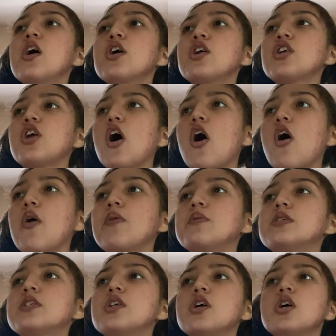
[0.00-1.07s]
Y'all,
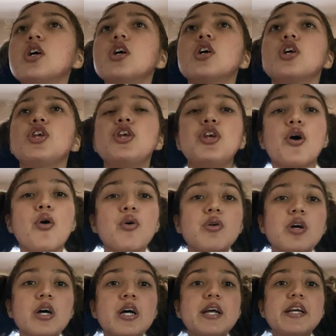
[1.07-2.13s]

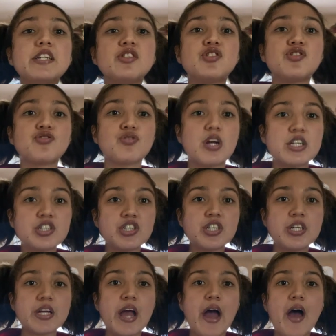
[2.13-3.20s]
yoga and
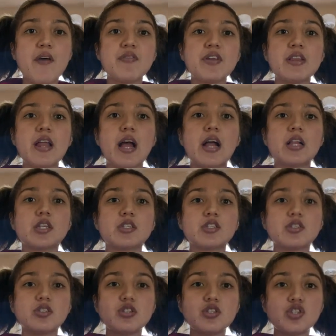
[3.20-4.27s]
stretching, having that
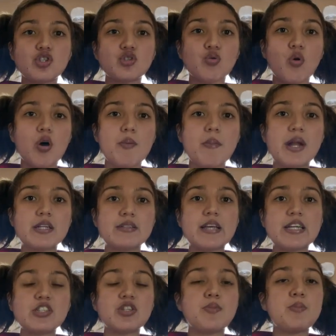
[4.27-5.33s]
short
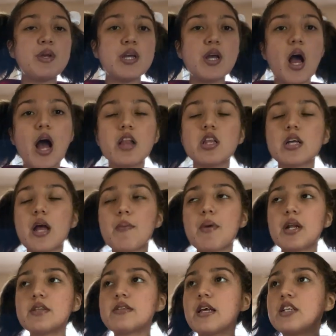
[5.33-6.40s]
meditation. Me, I look at
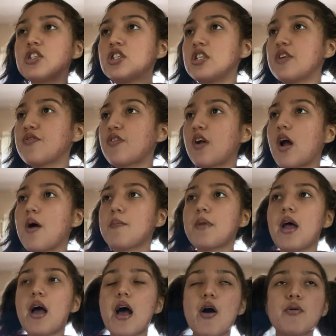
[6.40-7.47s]
meditation different. I'm
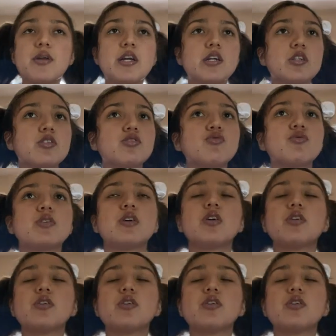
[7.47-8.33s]
not out here doing